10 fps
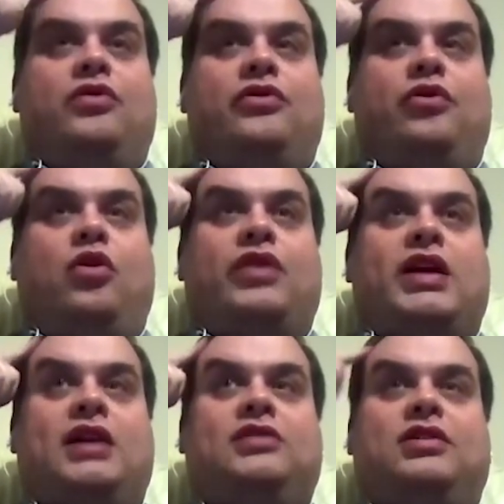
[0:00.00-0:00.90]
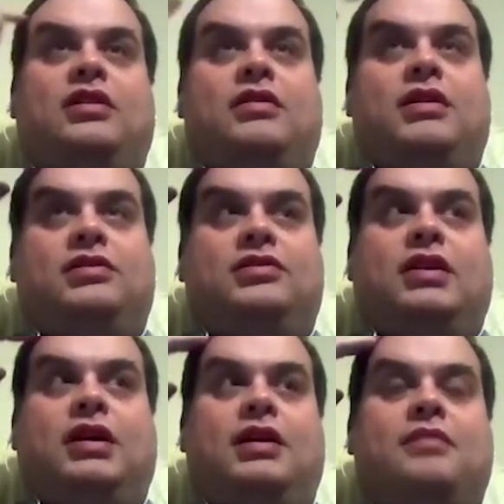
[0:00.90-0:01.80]
for the K series.
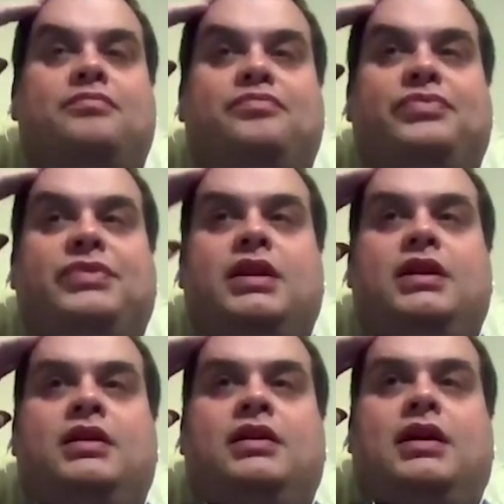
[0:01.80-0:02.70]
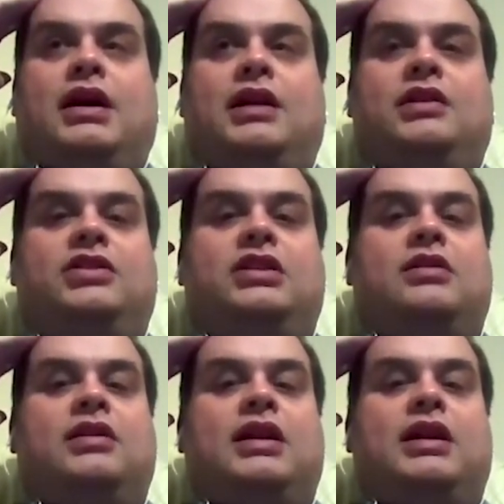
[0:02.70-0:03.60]
And
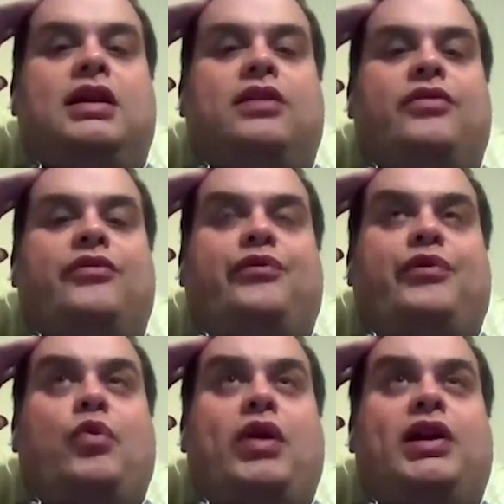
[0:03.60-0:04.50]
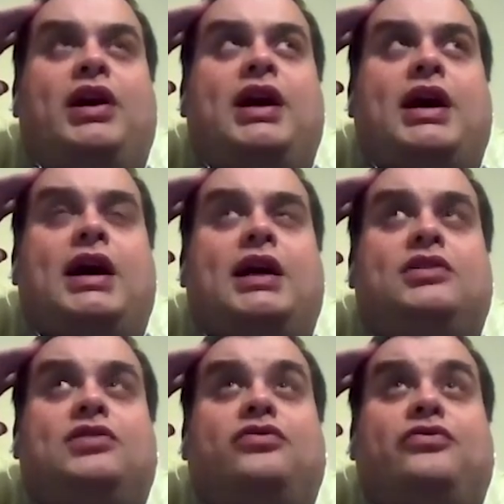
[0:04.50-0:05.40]
the one I
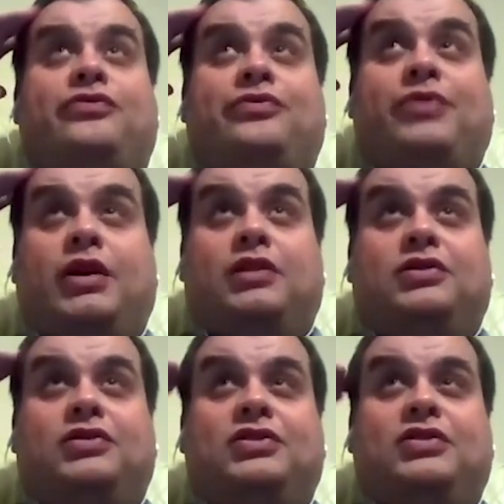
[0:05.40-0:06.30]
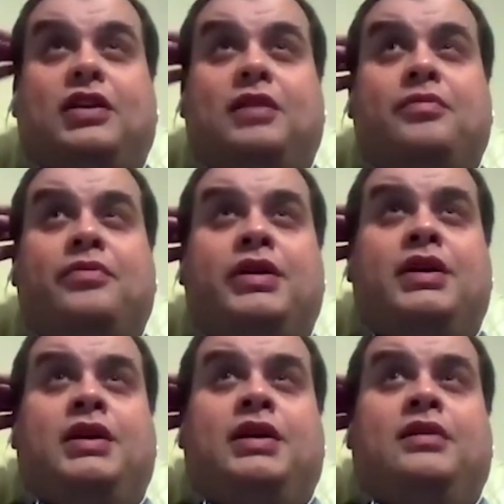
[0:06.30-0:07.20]
had first, that
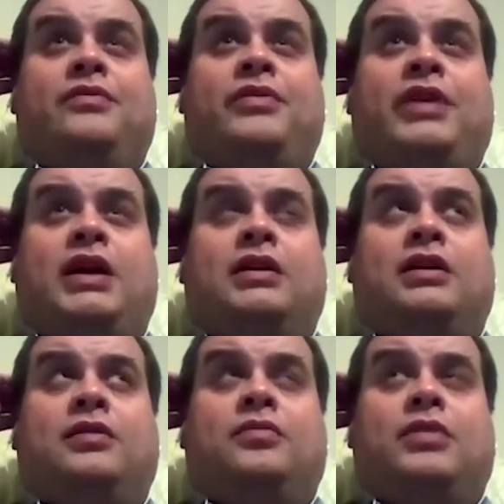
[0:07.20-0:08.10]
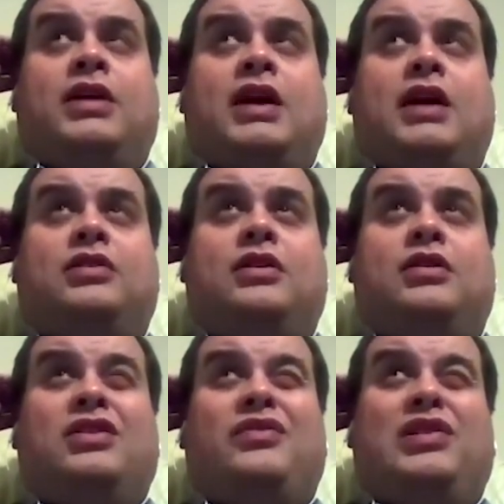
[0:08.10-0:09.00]
had a K series,
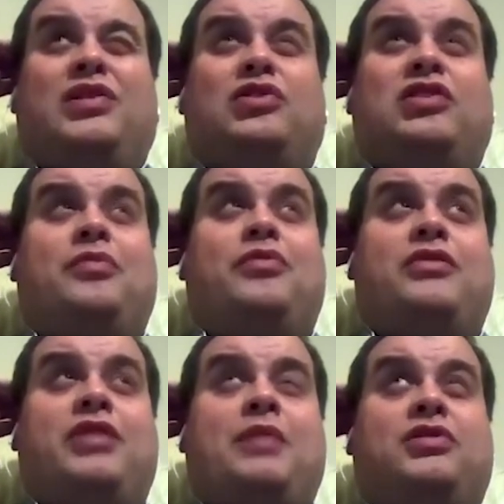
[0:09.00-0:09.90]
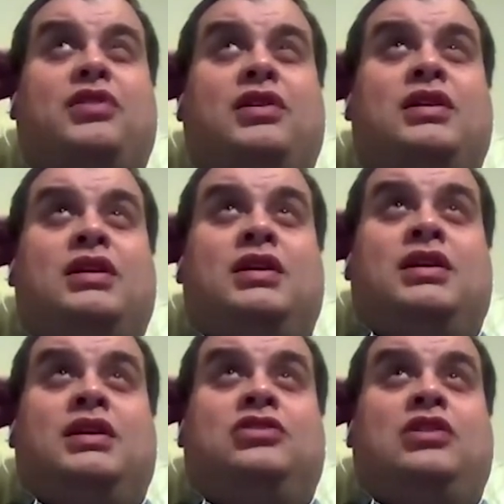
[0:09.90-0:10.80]
the long term road I had was a
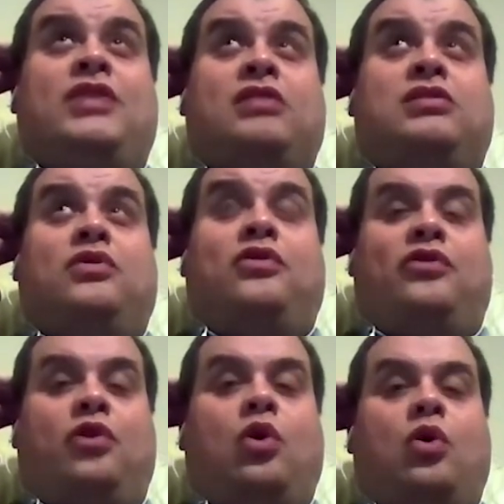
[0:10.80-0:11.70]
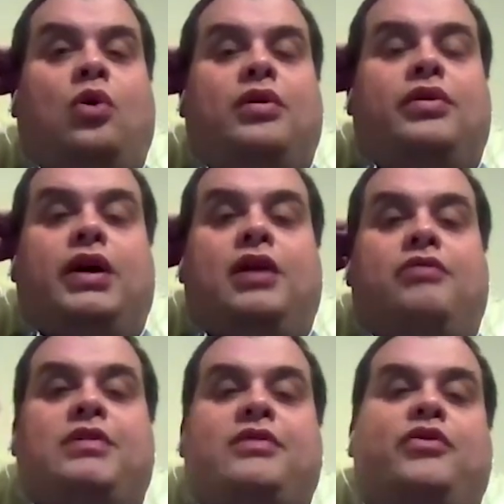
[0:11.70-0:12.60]
2004
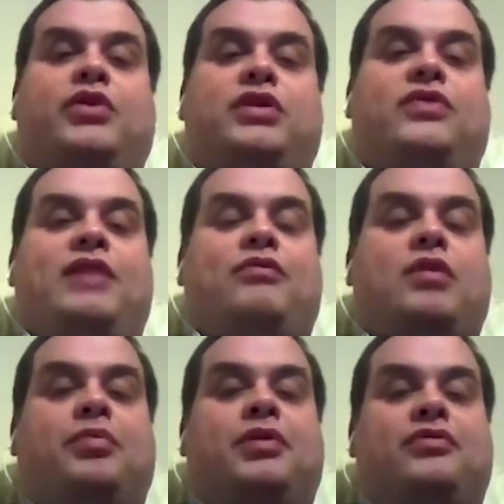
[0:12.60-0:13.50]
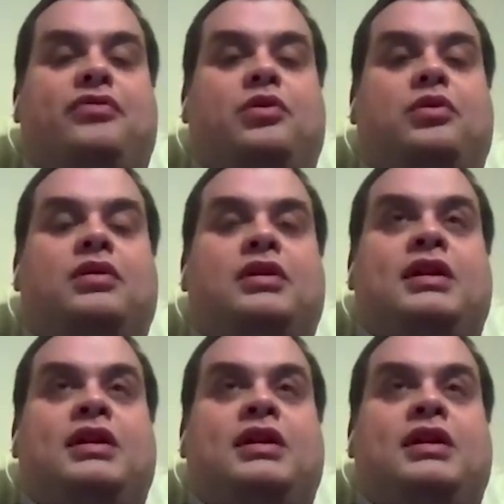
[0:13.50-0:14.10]
Rover 45 1.4,